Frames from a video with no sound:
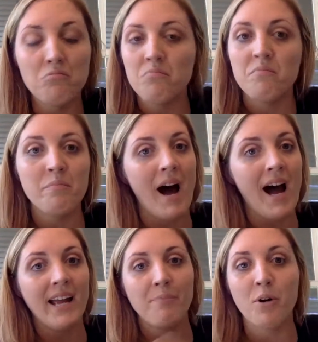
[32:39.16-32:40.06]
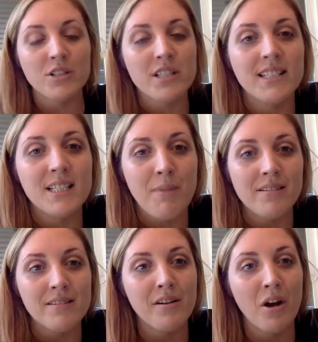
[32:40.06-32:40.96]
my personally
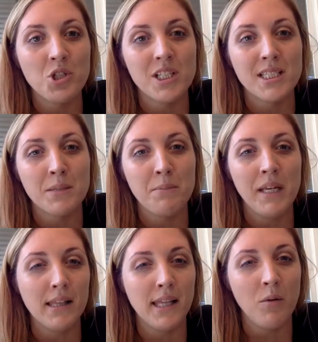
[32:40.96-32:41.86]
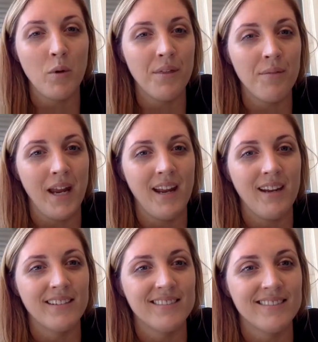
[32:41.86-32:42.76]
sponsored coaches to be elite with me.
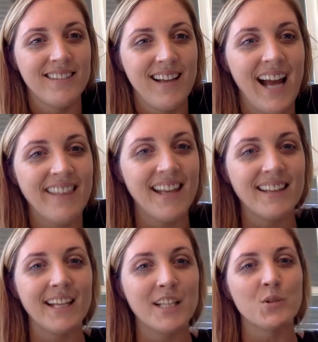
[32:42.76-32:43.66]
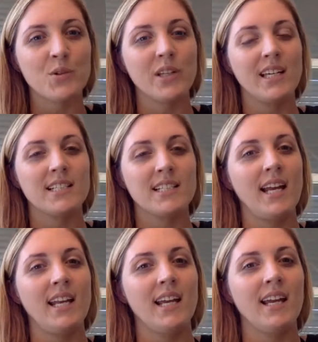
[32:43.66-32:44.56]
Exactly. I think that's really
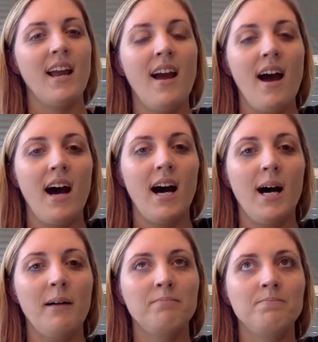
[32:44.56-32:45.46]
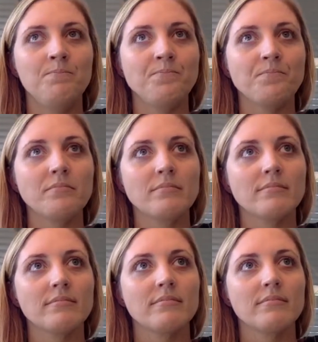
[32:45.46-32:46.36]
exciting. Mm-hmm.
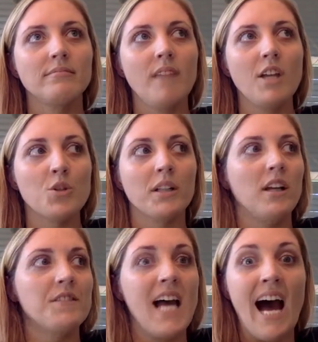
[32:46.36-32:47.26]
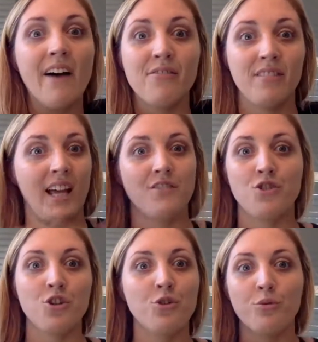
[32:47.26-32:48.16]
So I'd love to have like
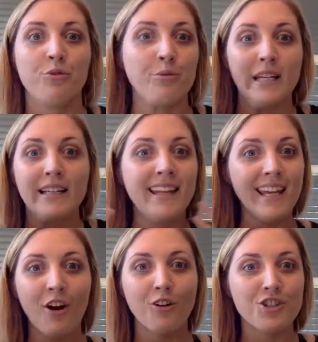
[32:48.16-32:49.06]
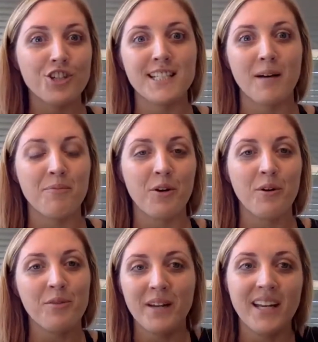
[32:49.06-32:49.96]
2-3 elite coaches up there
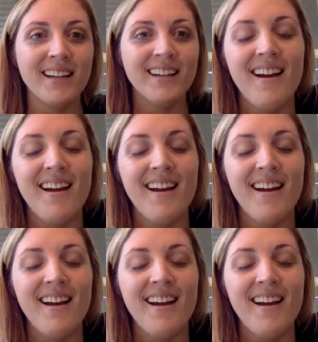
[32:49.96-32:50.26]
with me.